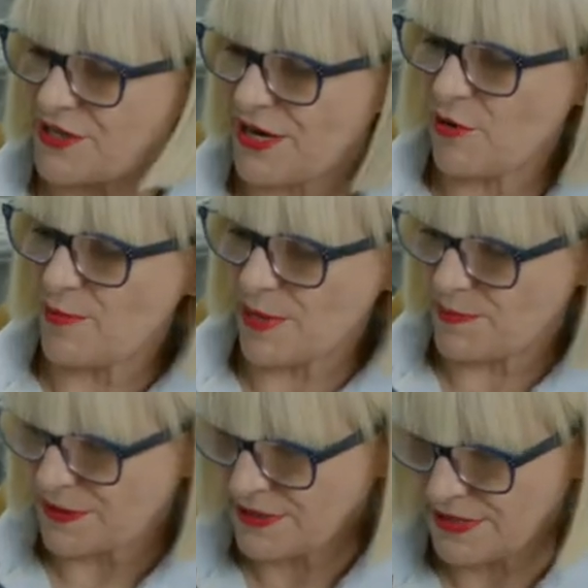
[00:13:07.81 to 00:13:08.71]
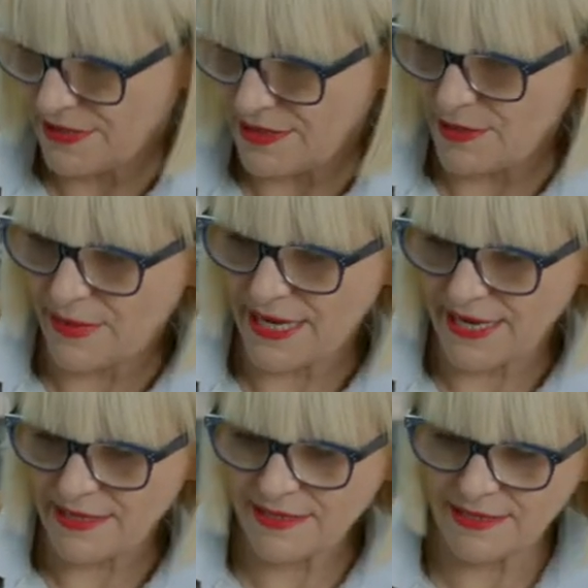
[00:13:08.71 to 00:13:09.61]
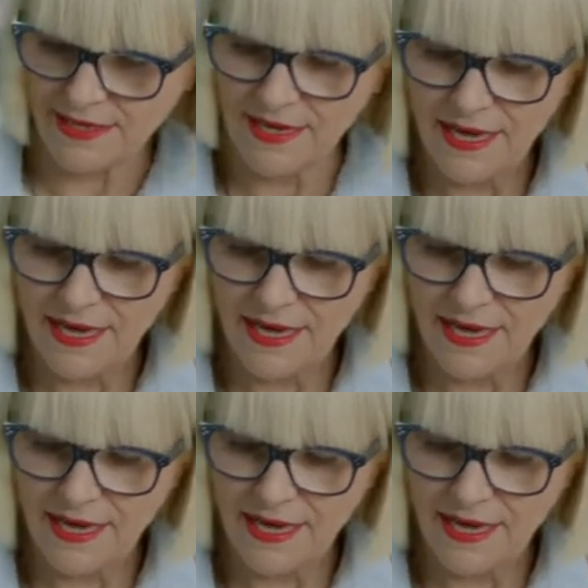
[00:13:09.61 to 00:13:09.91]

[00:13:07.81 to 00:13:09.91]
ground pepper in my eggs